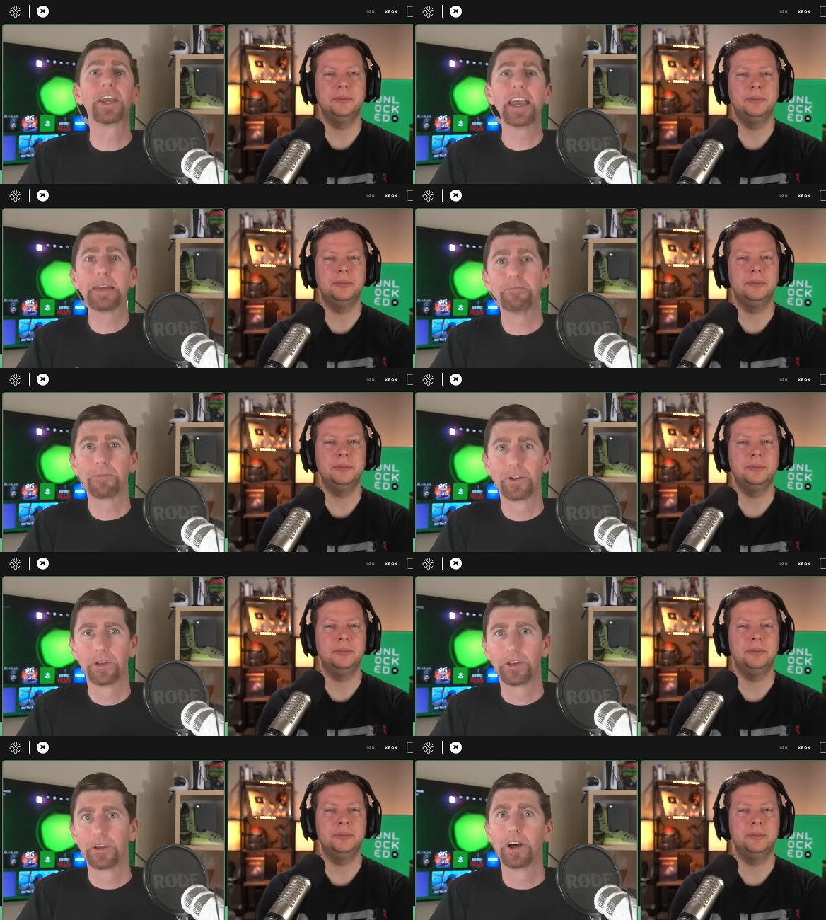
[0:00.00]
Speaker 1: a game
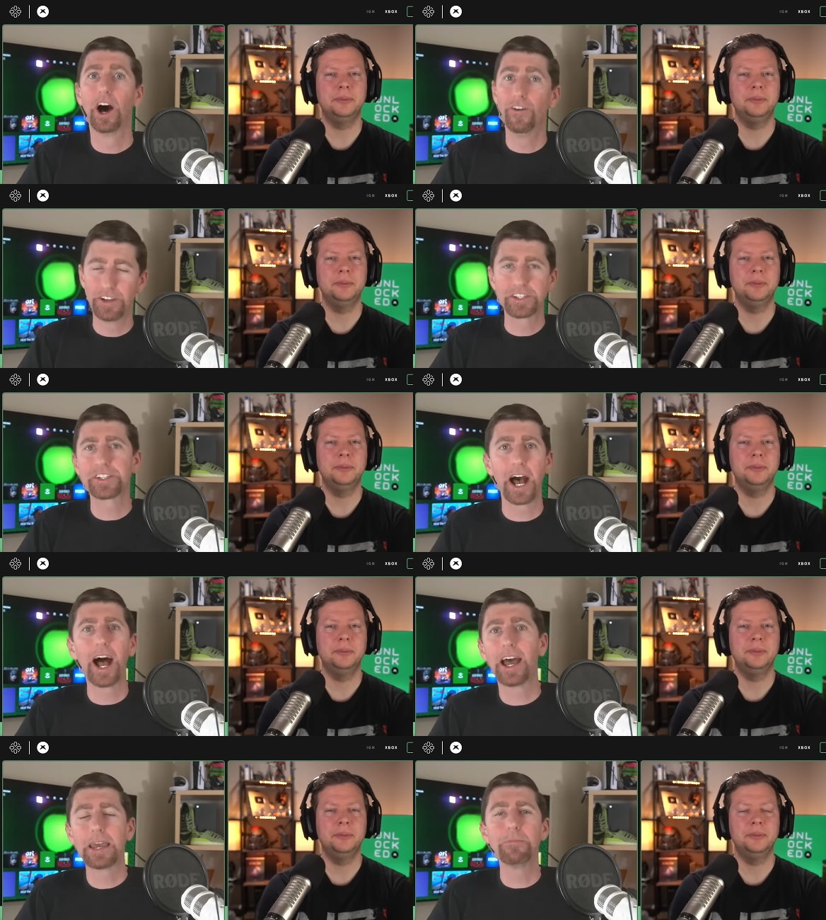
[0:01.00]
of its
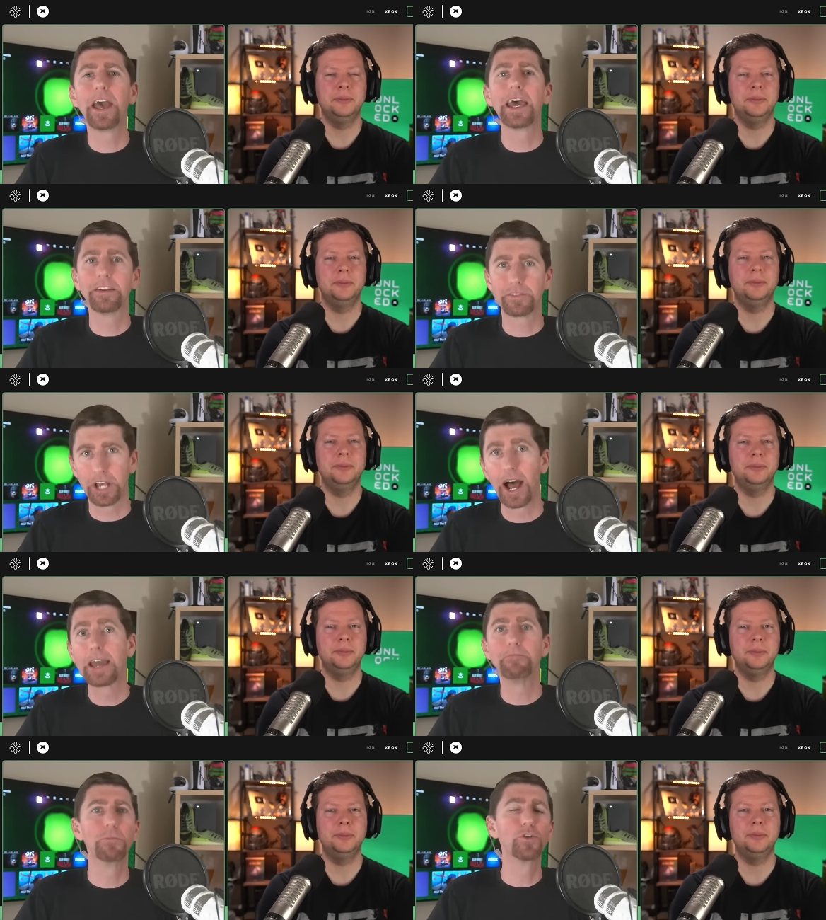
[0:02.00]
time, and
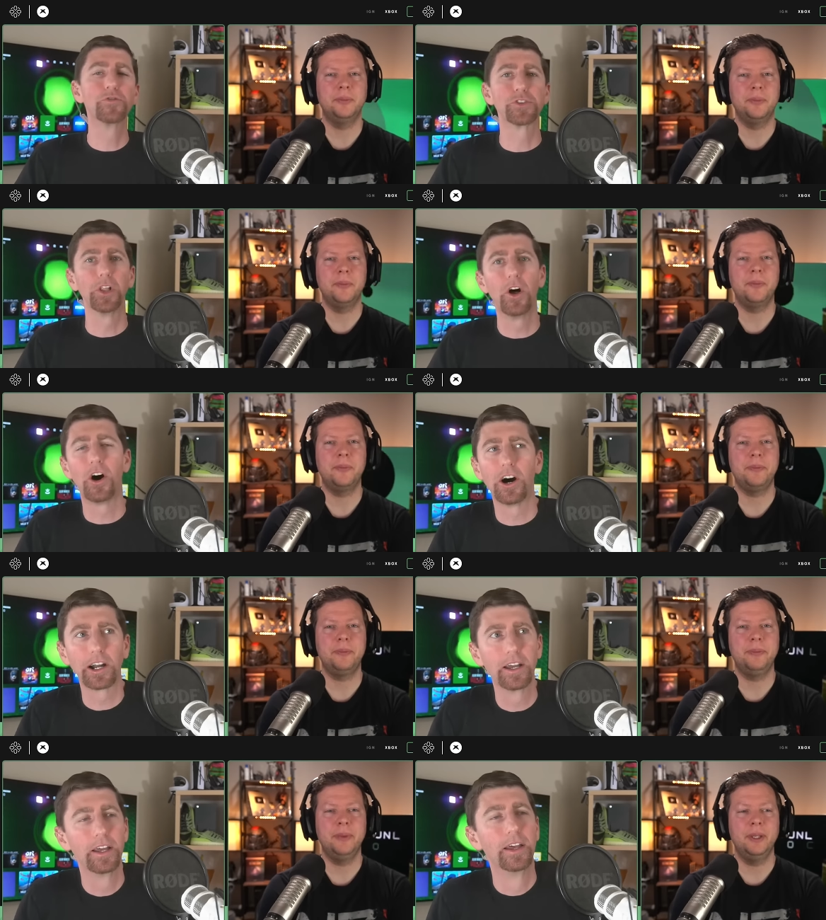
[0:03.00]
time moves
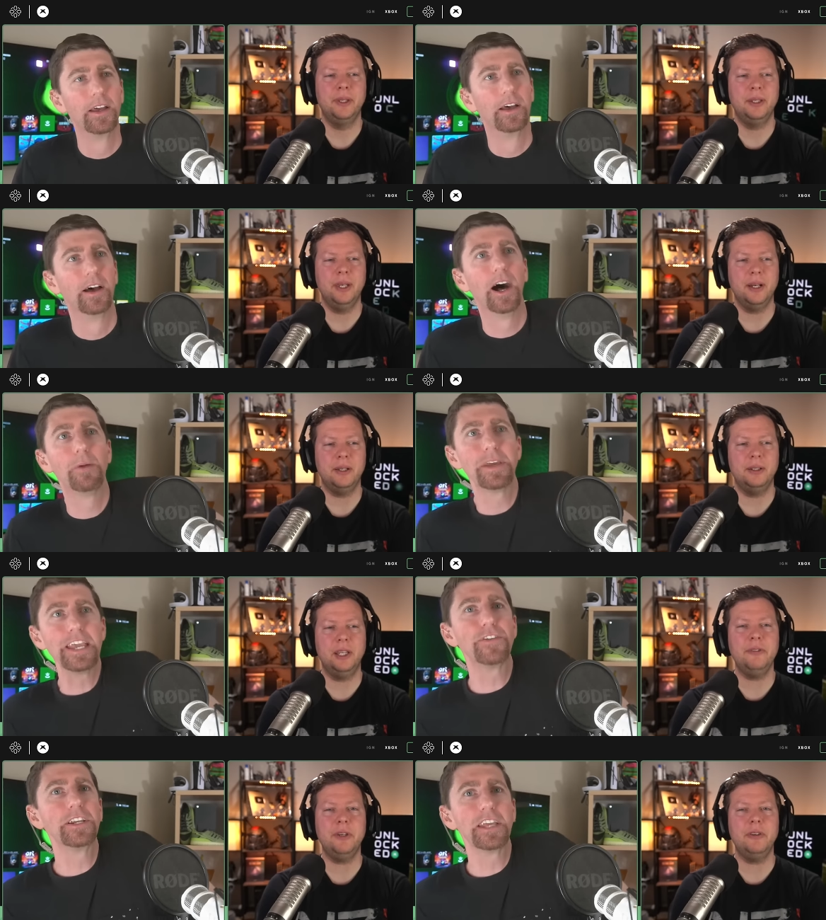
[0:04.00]
along. Yeah. Um,
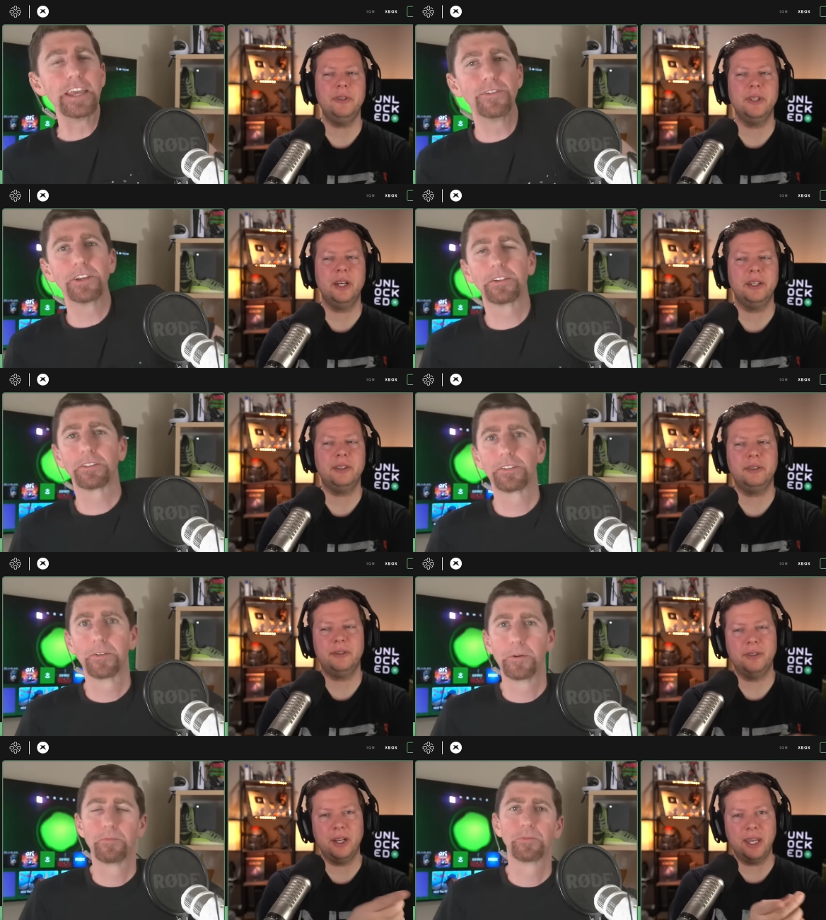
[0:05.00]
even, even, even like
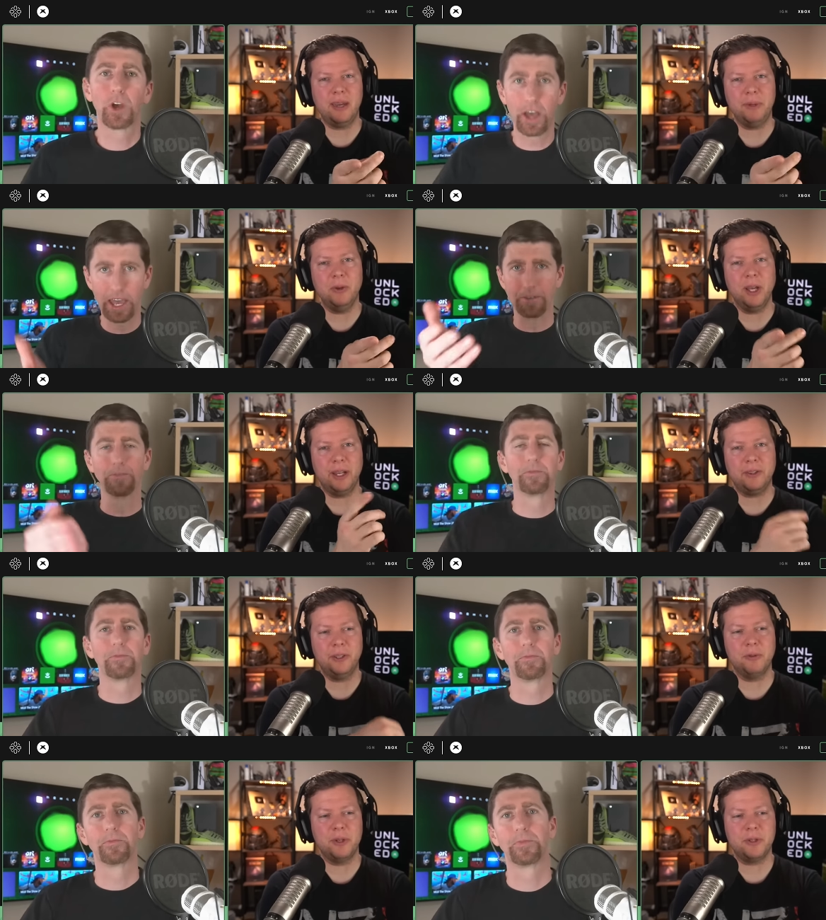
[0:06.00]
Speaker 2: a game you like,
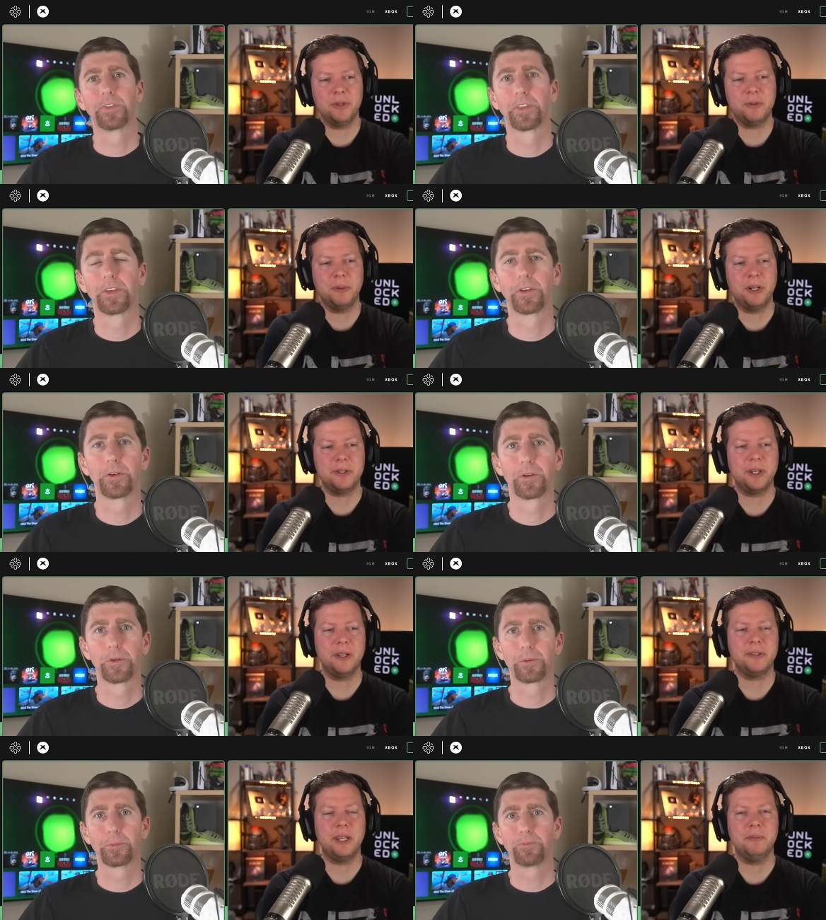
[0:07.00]
the original Splinter
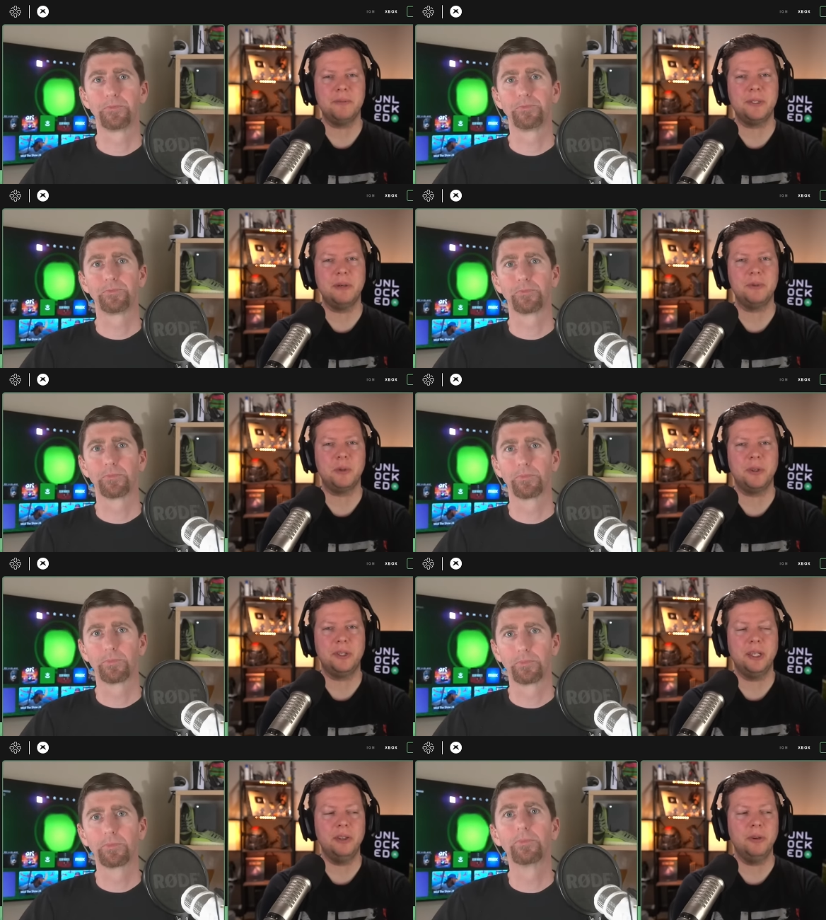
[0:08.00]
Cell, same same sort of
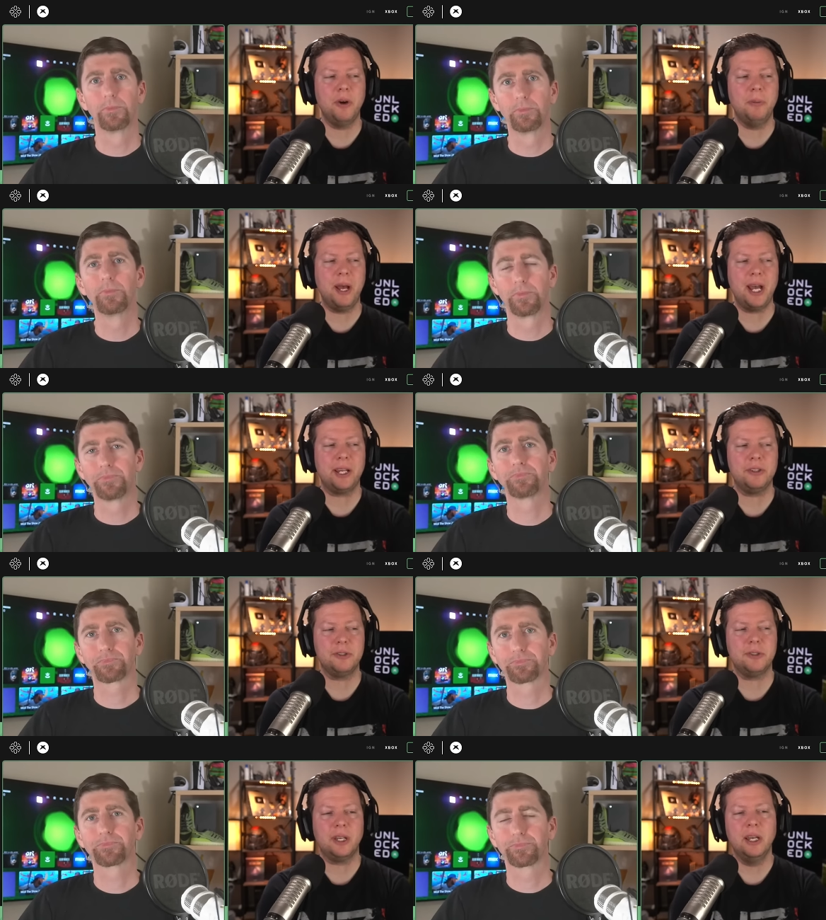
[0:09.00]
thing. You go back, it's
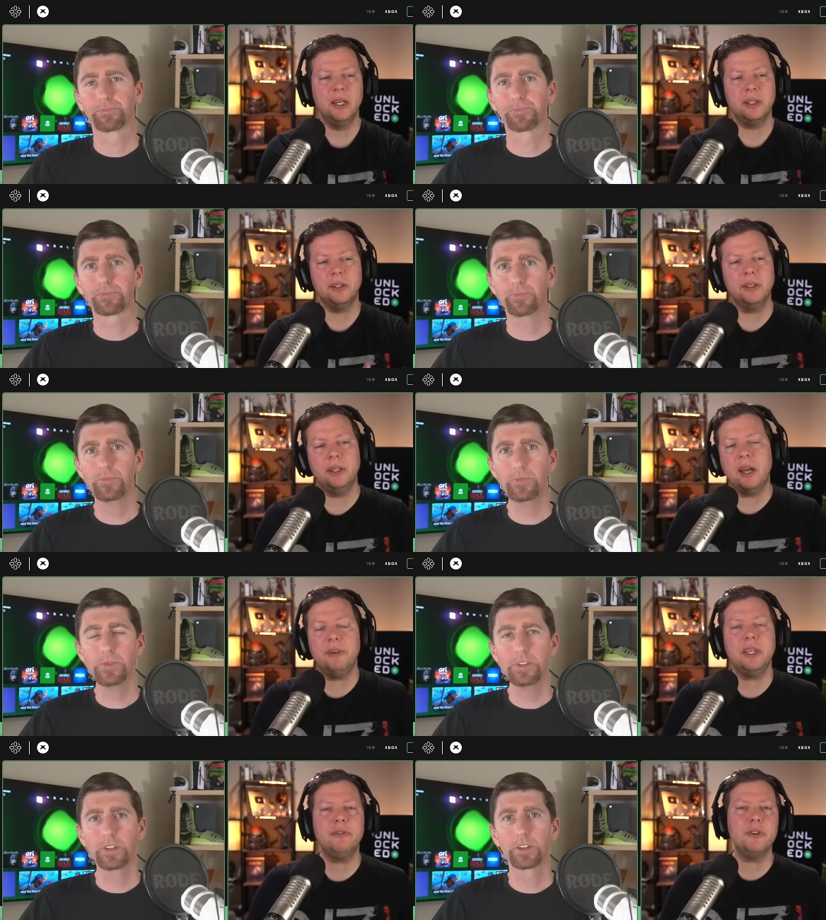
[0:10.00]
just like the
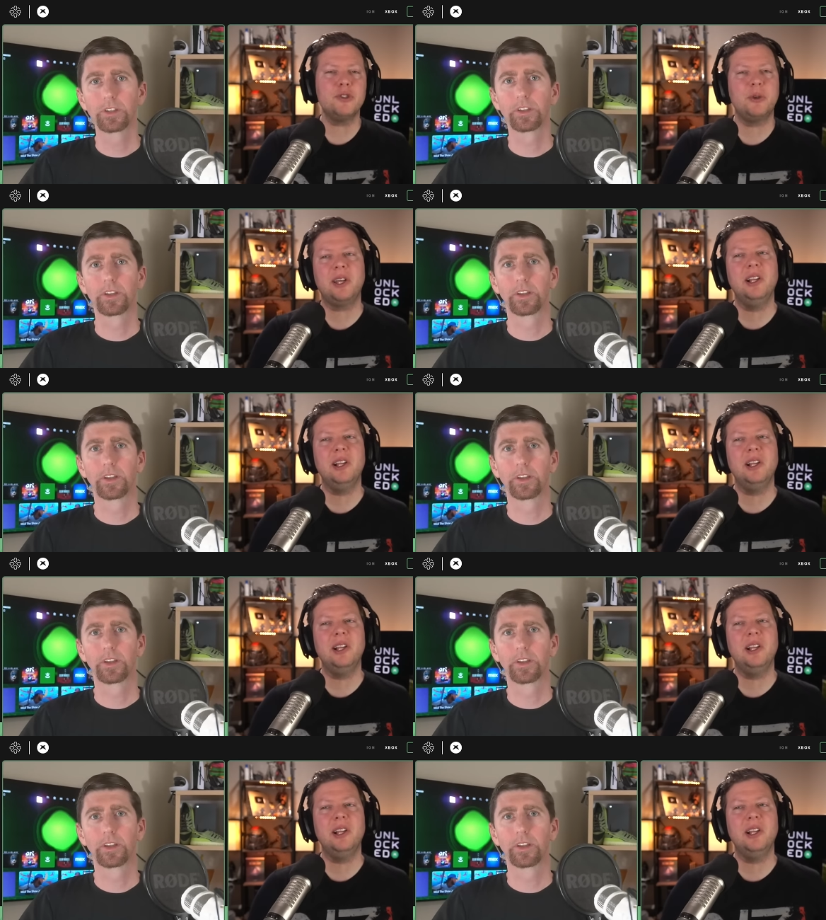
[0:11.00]
everything feels sort of